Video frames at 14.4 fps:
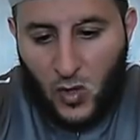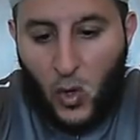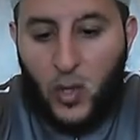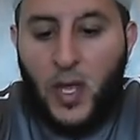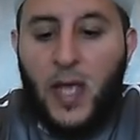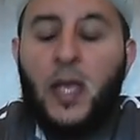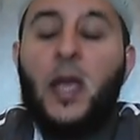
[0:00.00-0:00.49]

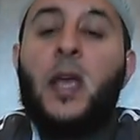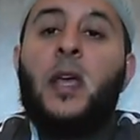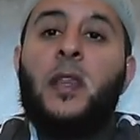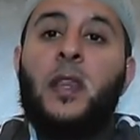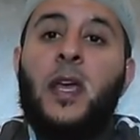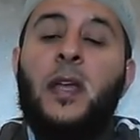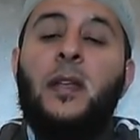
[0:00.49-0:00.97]
Okay.
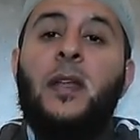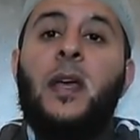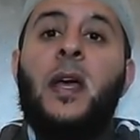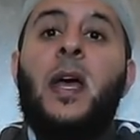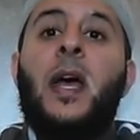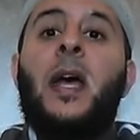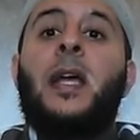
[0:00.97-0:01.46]
Then
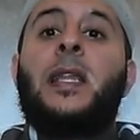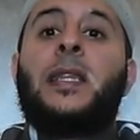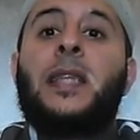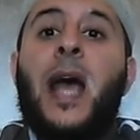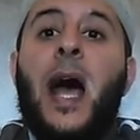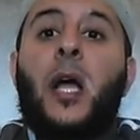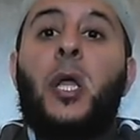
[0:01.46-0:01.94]

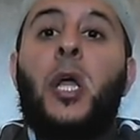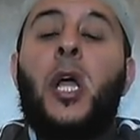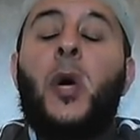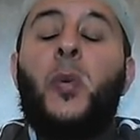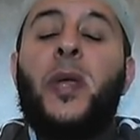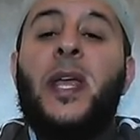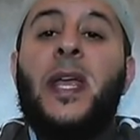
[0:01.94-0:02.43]

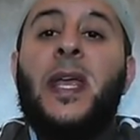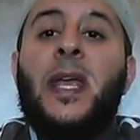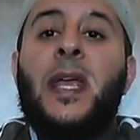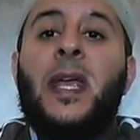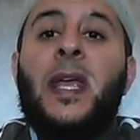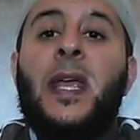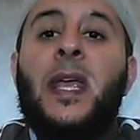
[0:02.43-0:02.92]

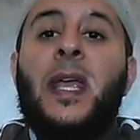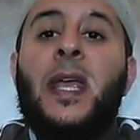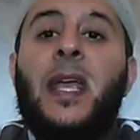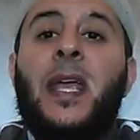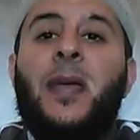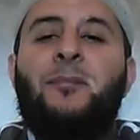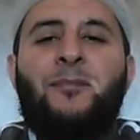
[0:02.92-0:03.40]

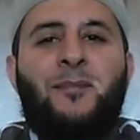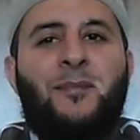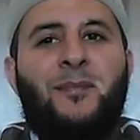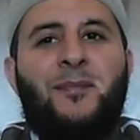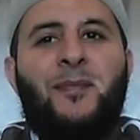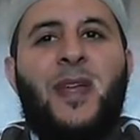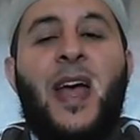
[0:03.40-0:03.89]
taqawim.
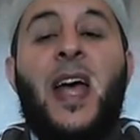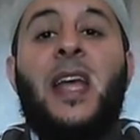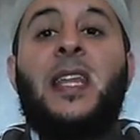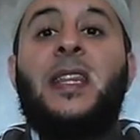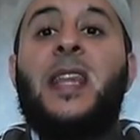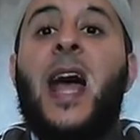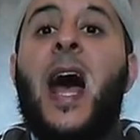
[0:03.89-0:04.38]

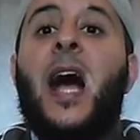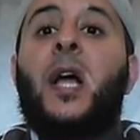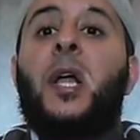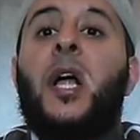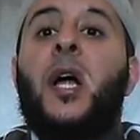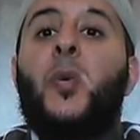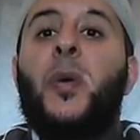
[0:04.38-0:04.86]

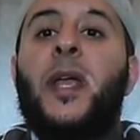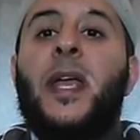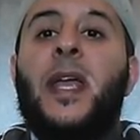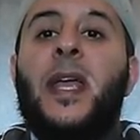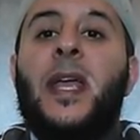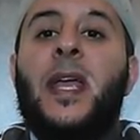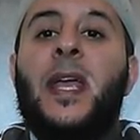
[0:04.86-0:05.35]

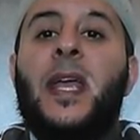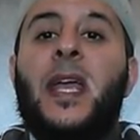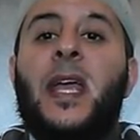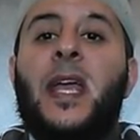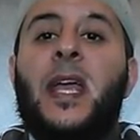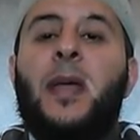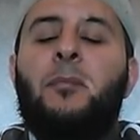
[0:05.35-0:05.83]

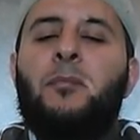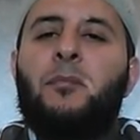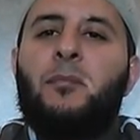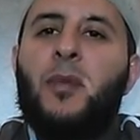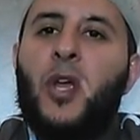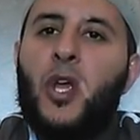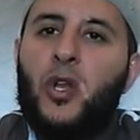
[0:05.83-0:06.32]

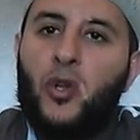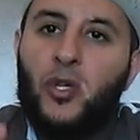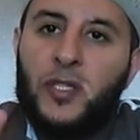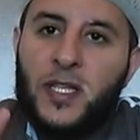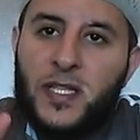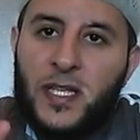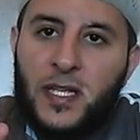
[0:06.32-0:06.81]
Taqawim.
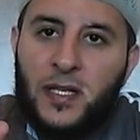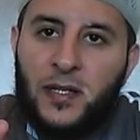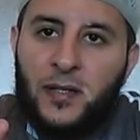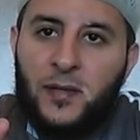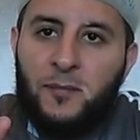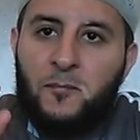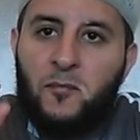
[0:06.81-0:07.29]
Notice
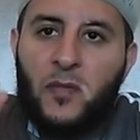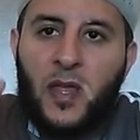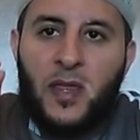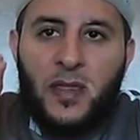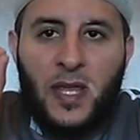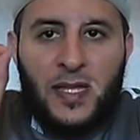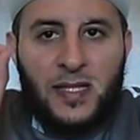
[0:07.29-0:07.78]
here
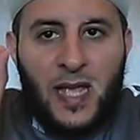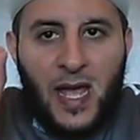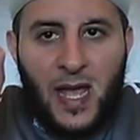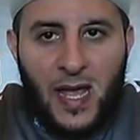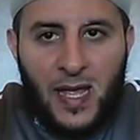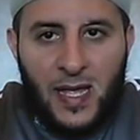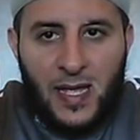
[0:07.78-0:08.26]
the
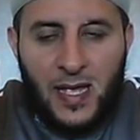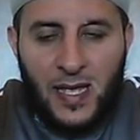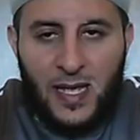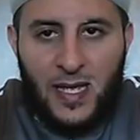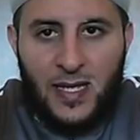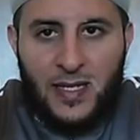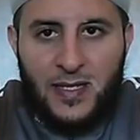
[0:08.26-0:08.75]
ta
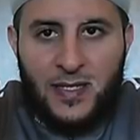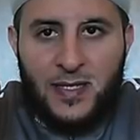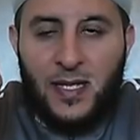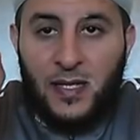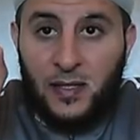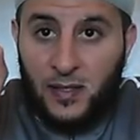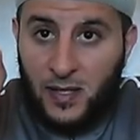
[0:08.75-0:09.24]

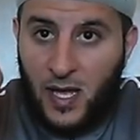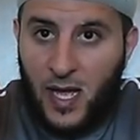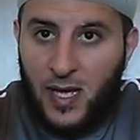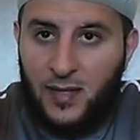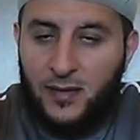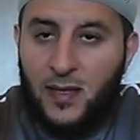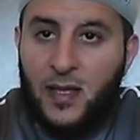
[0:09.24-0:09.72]
is
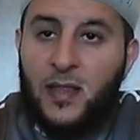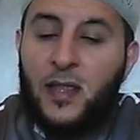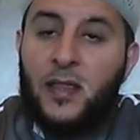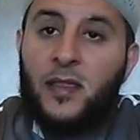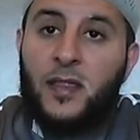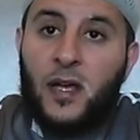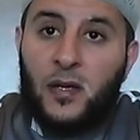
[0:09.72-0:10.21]
light,
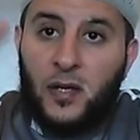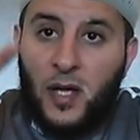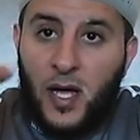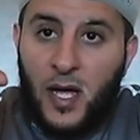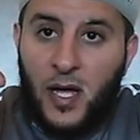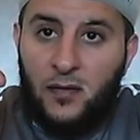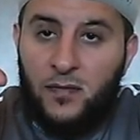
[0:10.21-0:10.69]
then the
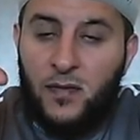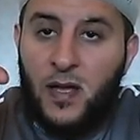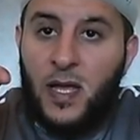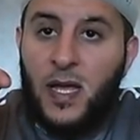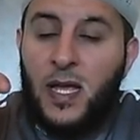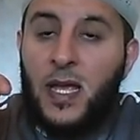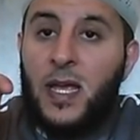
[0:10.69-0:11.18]
qaf
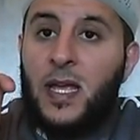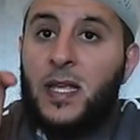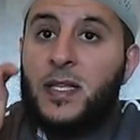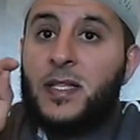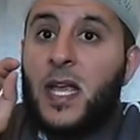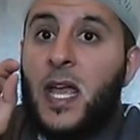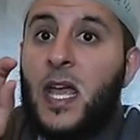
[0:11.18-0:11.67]

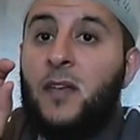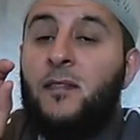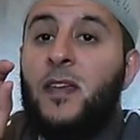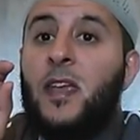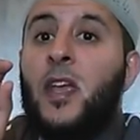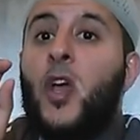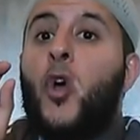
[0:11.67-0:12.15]
is
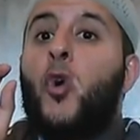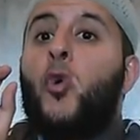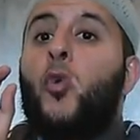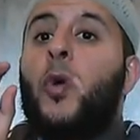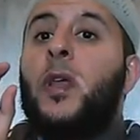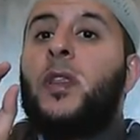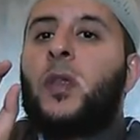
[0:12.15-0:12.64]
heavy
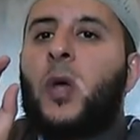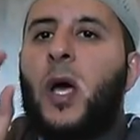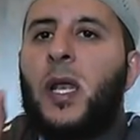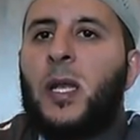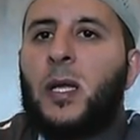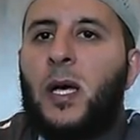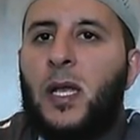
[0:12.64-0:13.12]
with
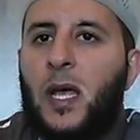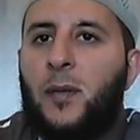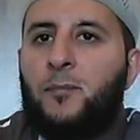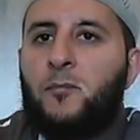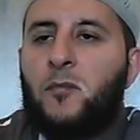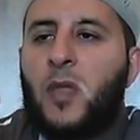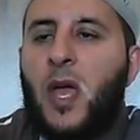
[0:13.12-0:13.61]
qalqala,
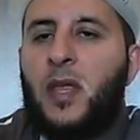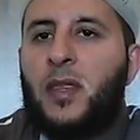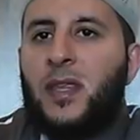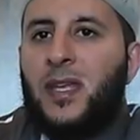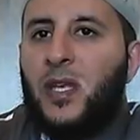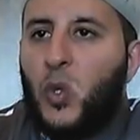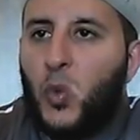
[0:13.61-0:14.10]
and
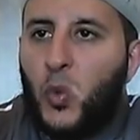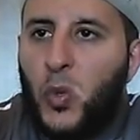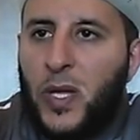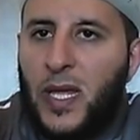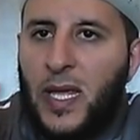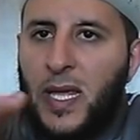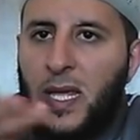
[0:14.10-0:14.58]
then
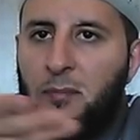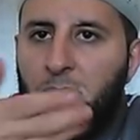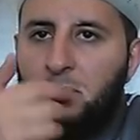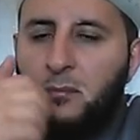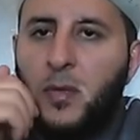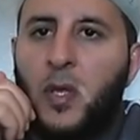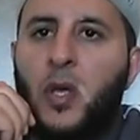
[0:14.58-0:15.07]
weem.